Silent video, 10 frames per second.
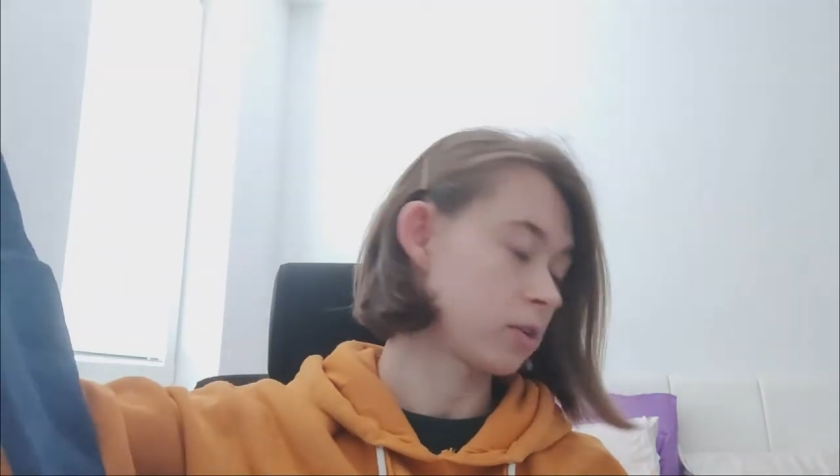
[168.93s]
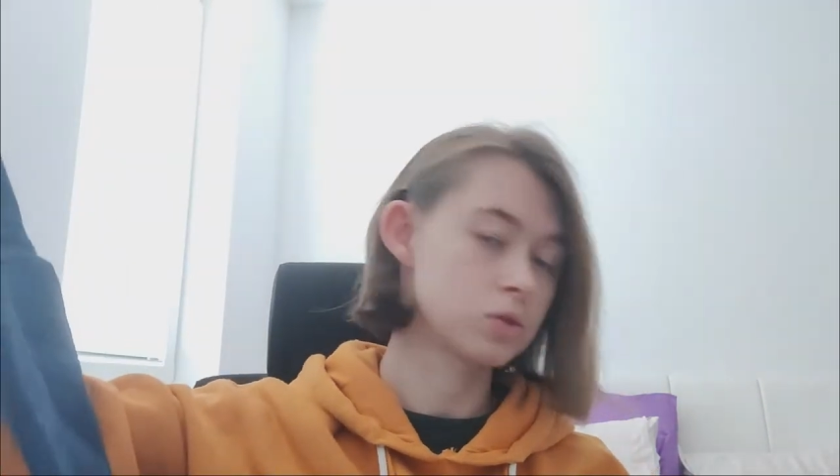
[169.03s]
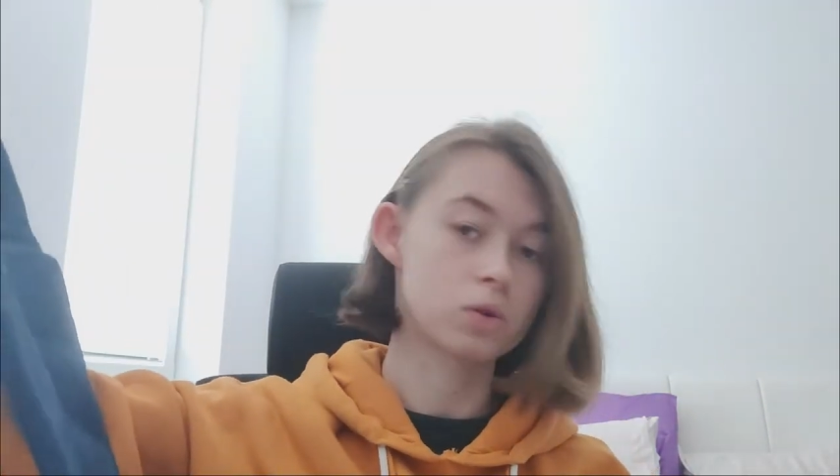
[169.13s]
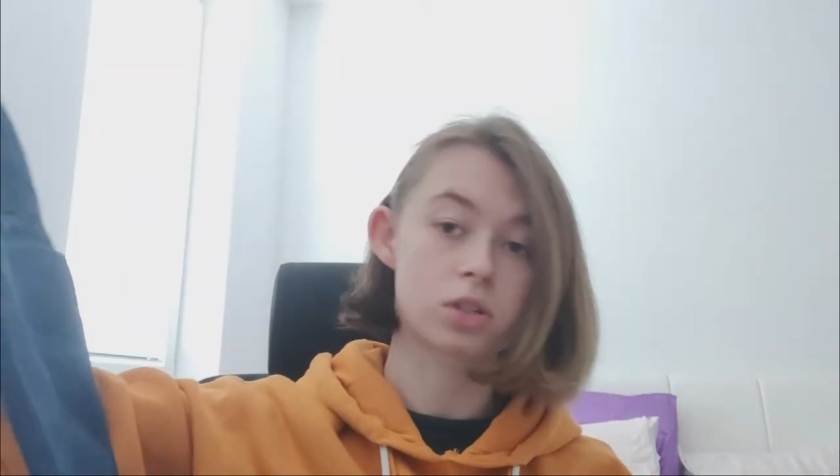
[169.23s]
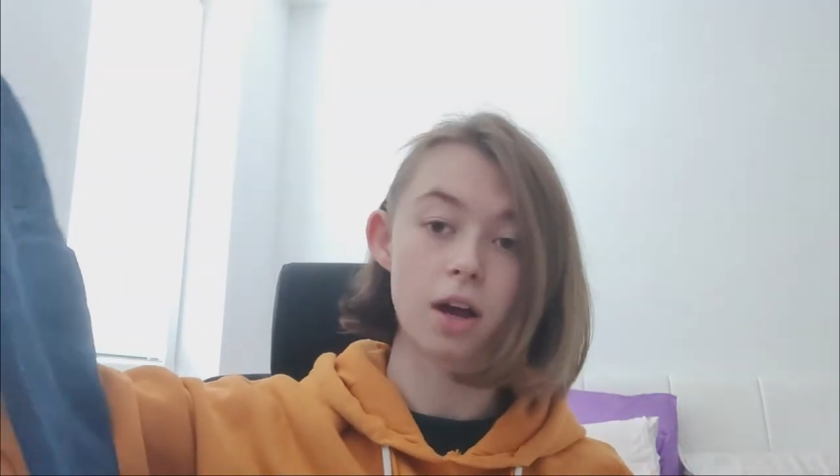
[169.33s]

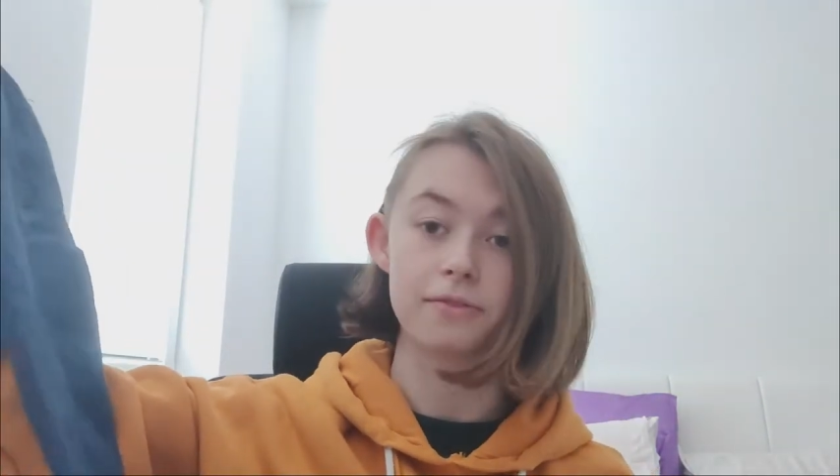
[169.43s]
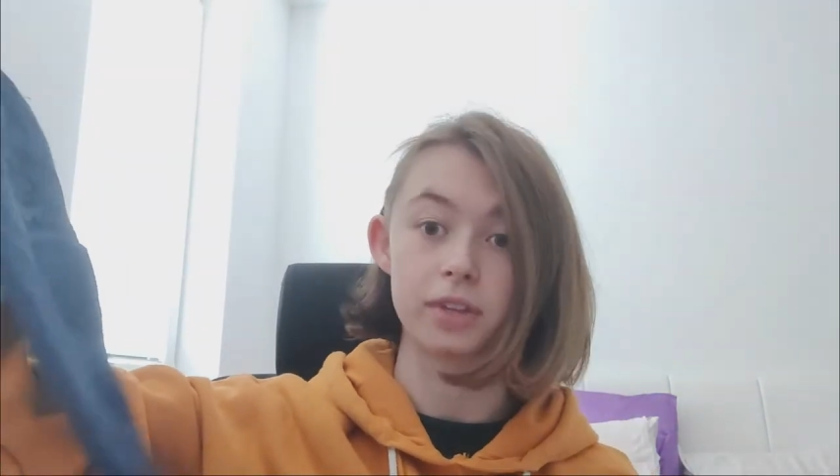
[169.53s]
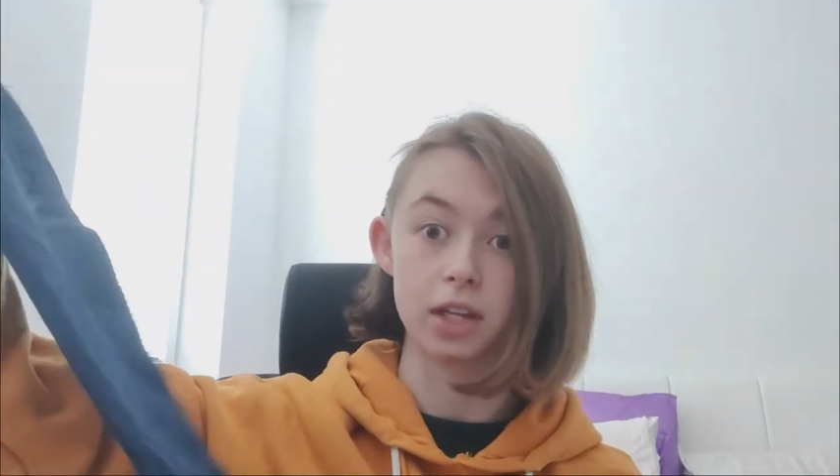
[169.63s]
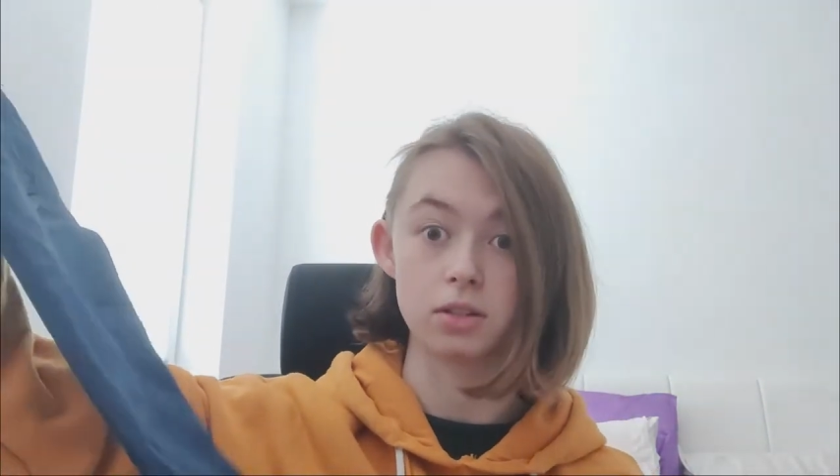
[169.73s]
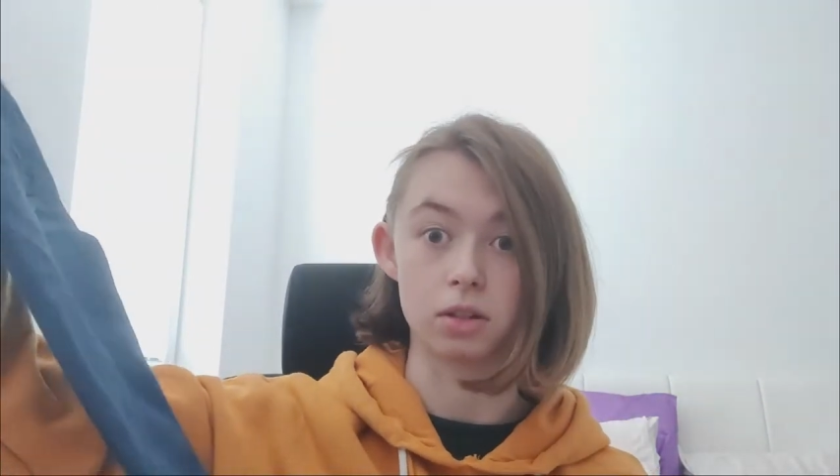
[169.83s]
those were
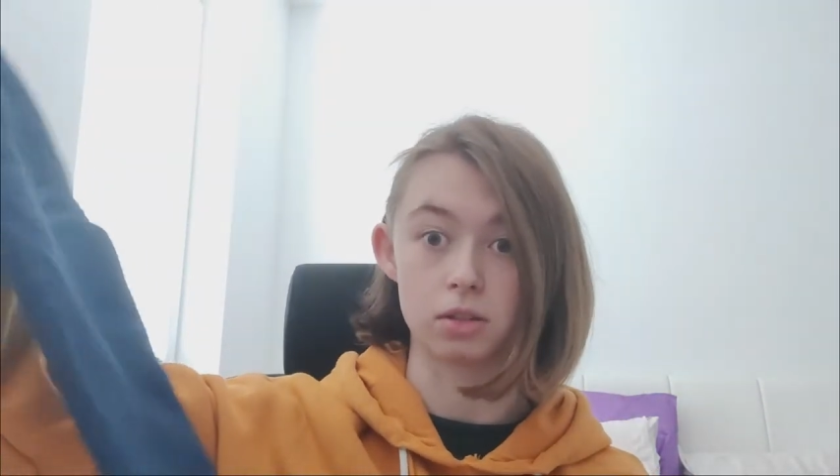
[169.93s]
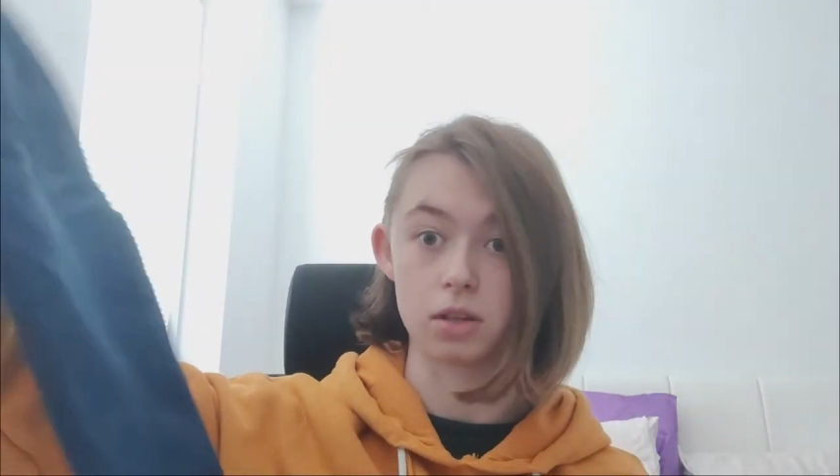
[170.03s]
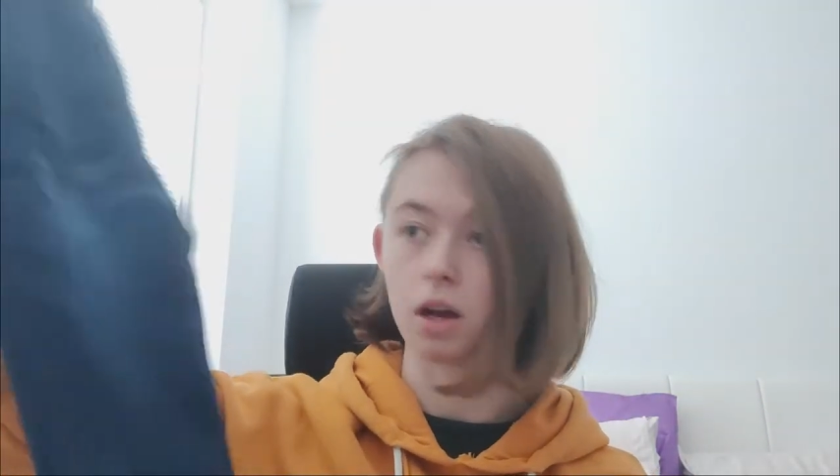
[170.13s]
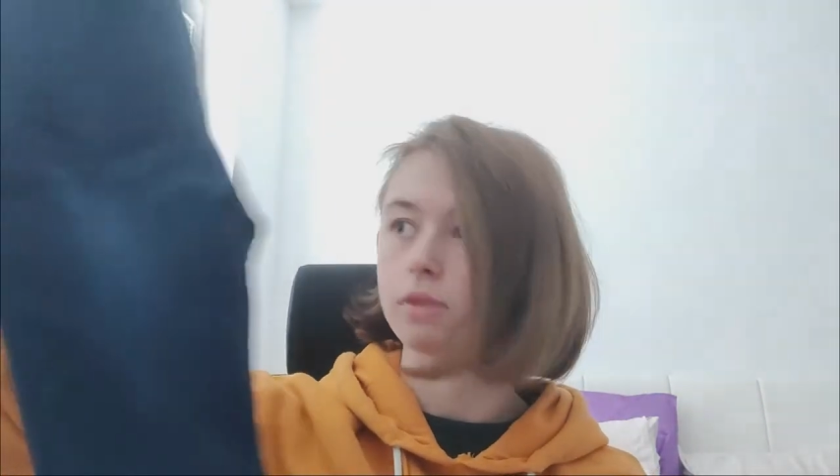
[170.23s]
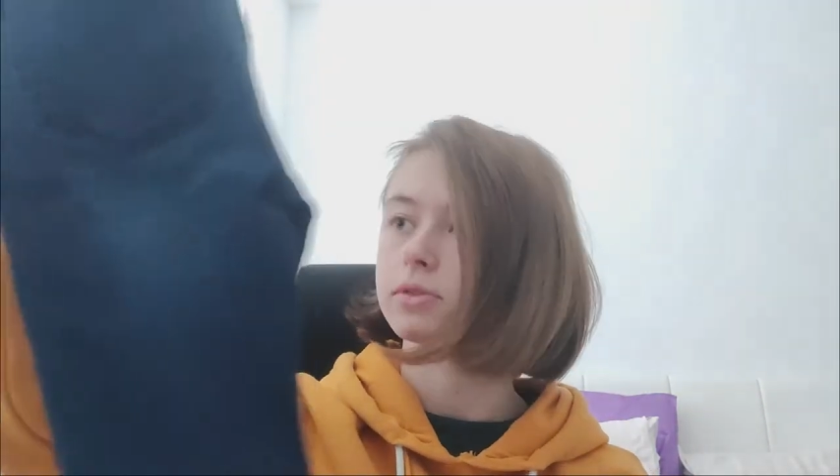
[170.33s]
soft, these are
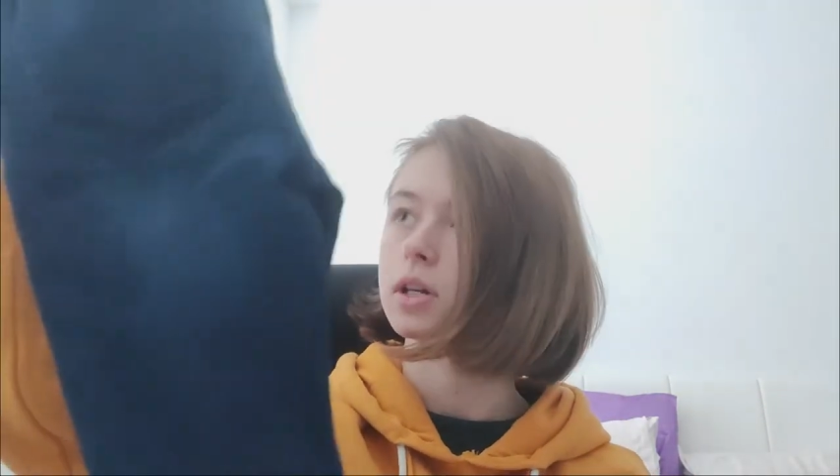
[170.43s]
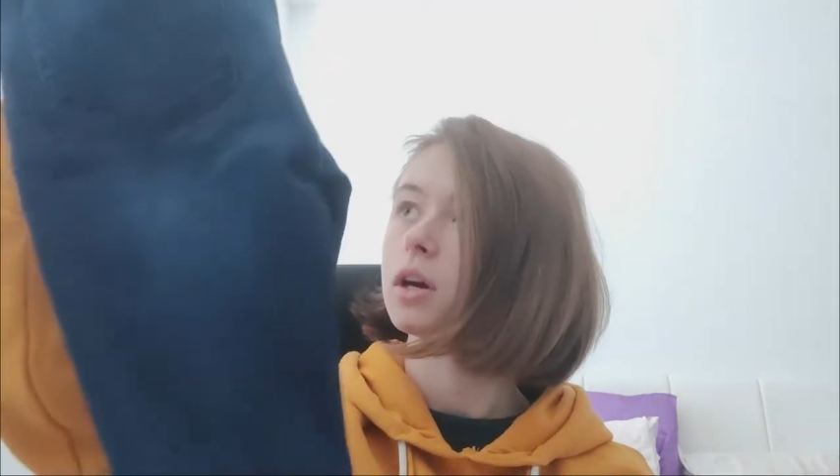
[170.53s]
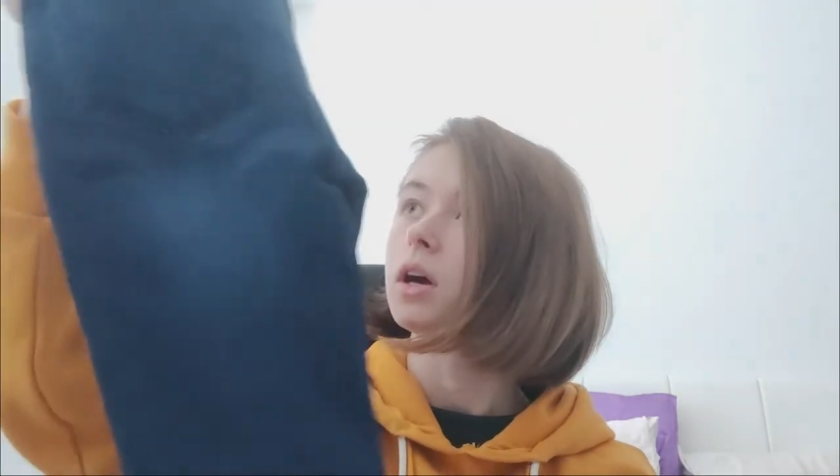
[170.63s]
soft.